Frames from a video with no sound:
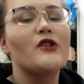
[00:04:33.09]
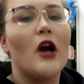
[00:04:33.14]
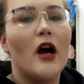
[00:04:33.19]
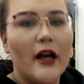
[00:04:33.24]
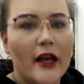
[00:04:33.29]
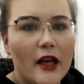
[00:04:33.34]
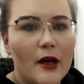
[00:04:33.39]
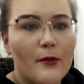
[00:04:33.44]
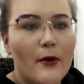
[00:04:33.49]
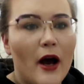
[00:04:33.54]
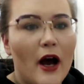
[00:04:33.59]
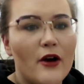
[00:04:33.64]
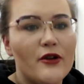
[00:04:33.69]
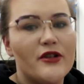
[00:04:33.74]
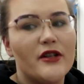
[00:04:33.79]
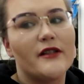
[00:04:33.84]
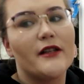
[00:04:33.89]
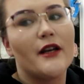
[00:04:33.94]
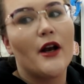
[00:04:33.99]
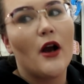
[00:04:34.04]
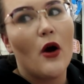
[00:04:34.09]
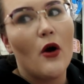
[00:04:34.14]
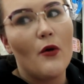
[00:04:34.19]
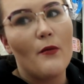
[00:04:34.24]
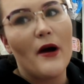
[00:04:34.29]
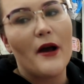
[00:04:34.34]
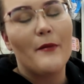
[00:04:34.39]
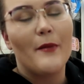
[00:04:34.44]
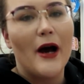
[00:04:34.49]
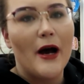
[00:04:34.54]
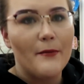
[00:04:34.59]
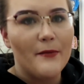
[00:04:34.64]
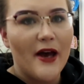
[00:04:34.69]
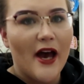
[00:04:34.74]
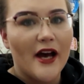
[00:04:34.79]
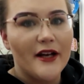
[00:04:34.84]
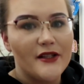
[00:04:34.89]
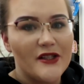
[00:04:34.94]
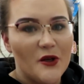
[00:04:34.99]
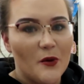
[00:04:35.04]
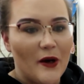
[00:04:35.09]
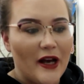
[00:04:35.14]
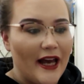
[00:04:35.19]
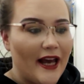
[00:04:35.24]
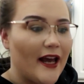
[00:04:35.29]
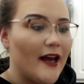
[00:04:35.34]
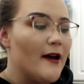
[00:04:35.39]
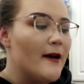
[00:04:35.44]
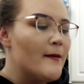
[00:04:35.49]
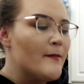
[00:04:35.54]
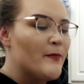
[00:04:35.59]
talking about how she's like, oh, my mom passed away.